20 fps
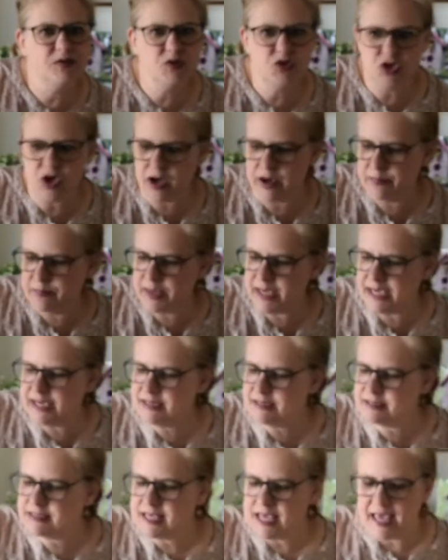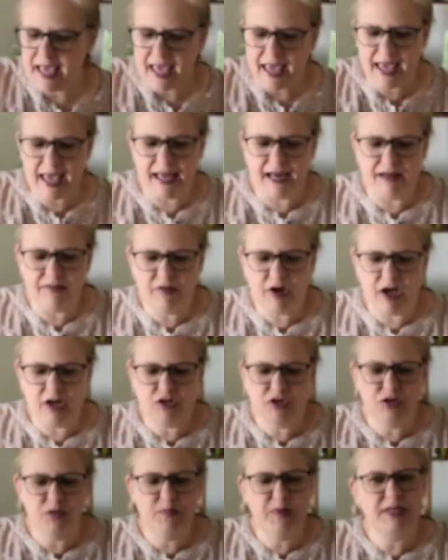Chalk Paint, and I've got
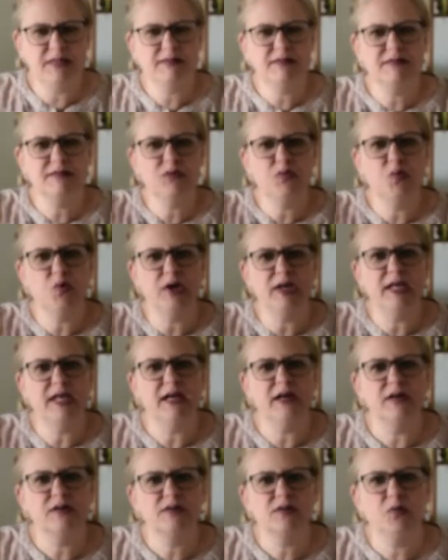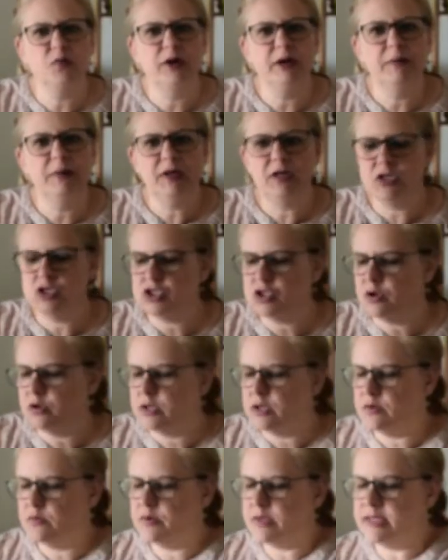2 pieces of wood here. So what I'm going to show
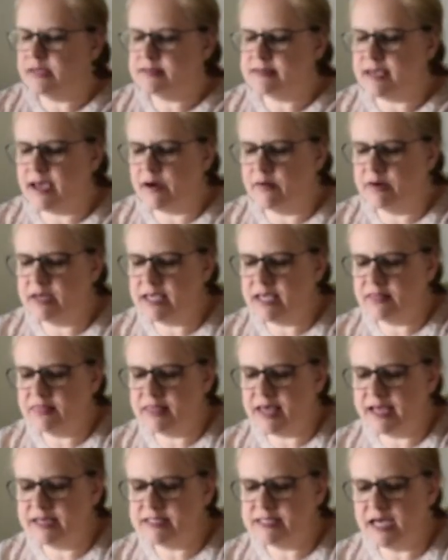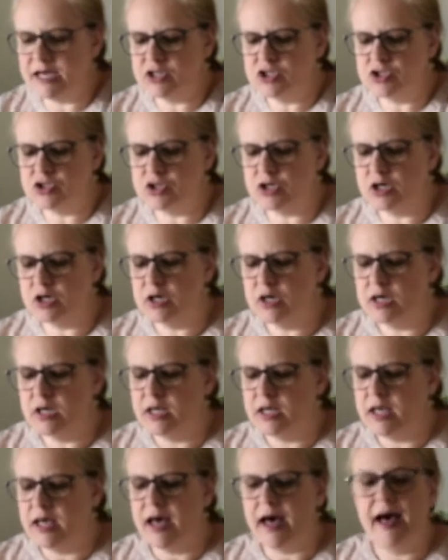you is how to get that texture.
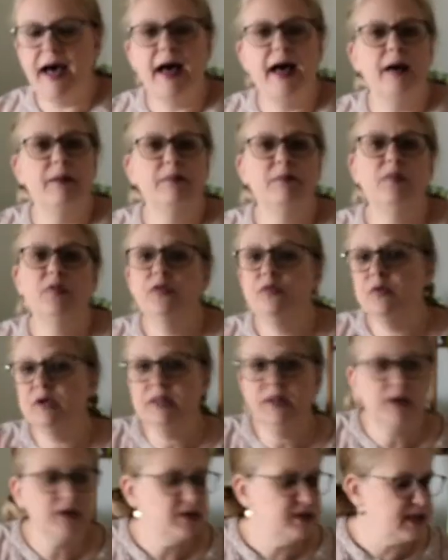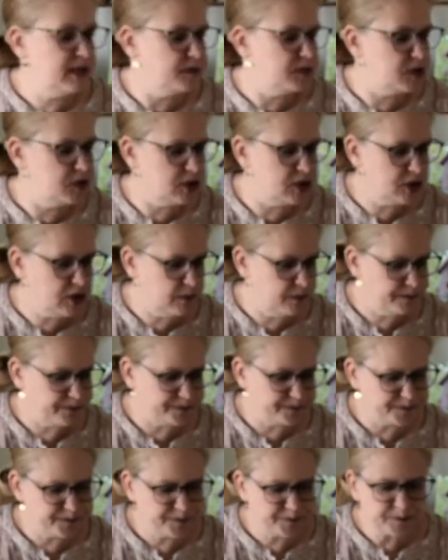3 little tips to do.
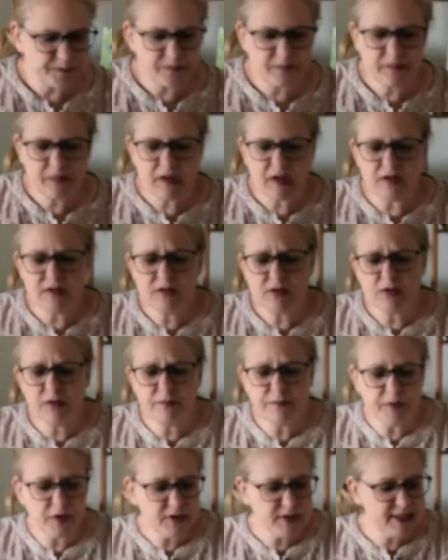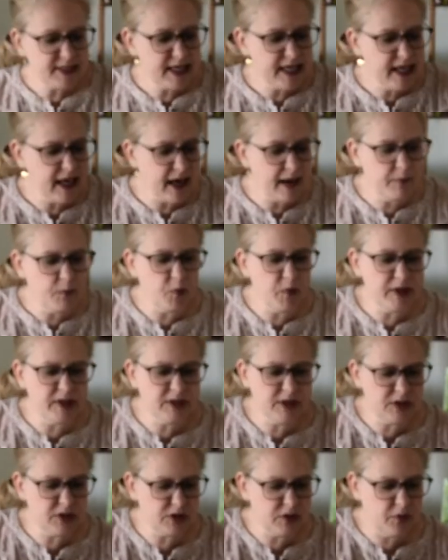So the first thing I'm going
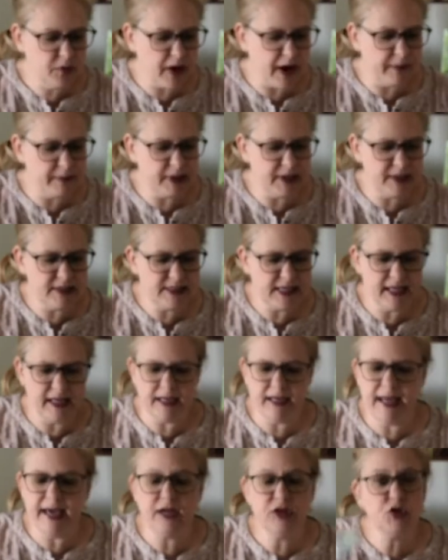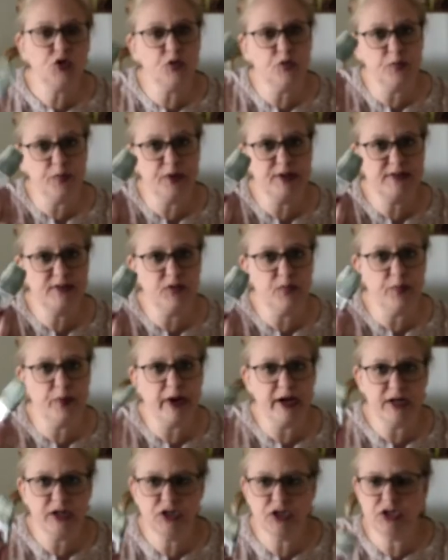to do, I'm going to take a natural bristle
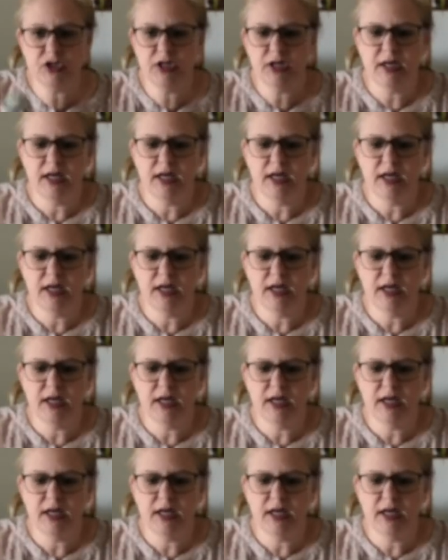brush,